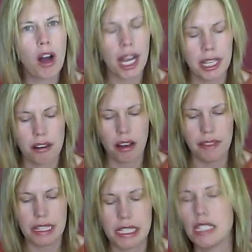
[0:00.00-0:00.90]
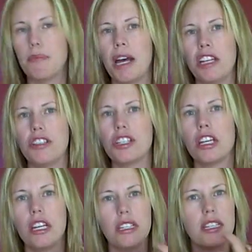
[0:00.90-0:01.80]
wine on this sponge
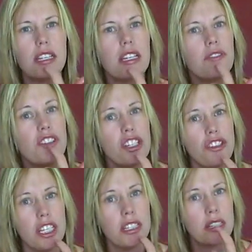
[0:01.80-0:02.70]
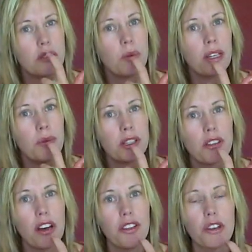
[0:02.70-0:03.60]
to give to Jesus when he
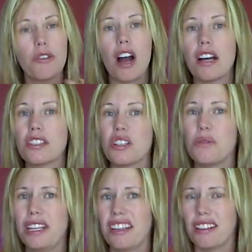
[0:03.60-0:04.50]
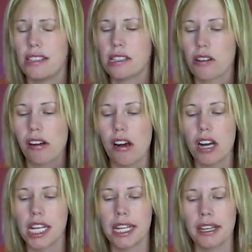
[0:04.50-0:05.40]
was on the cross so he could suck
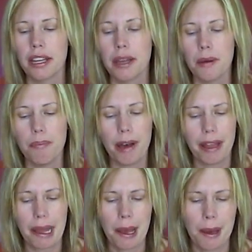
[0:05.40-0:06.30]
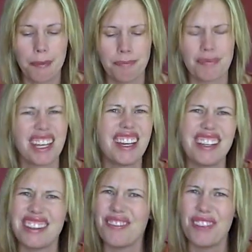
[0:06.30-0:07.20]
on it. But
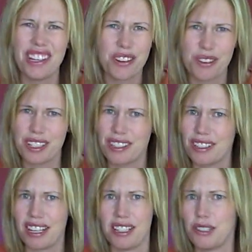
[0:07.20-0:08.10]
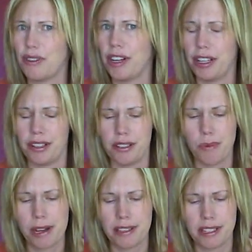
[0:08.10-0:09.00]
the vinegar doesn't taste very good,
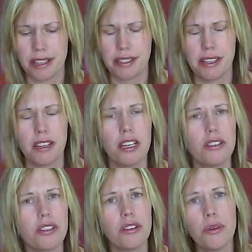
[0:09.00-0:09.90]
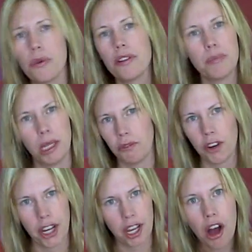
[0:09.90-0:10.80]
what does it? So they weren't being
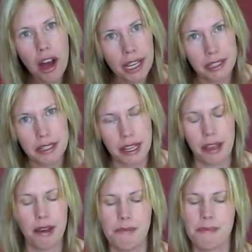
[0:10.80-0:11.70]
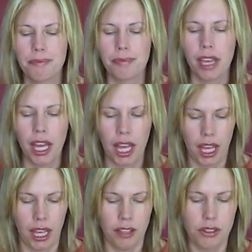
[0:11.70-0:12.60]
very kind to him.
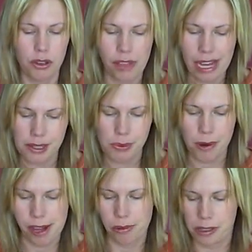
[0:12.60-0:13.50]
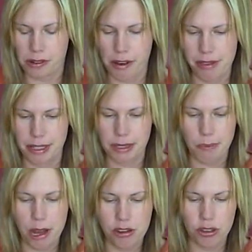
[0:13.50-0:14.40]
So that's what was on the
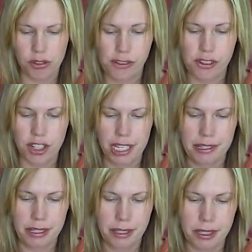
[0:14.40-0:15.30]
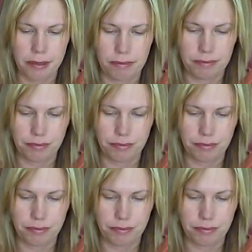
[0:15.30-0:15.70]
sponge for Jesus.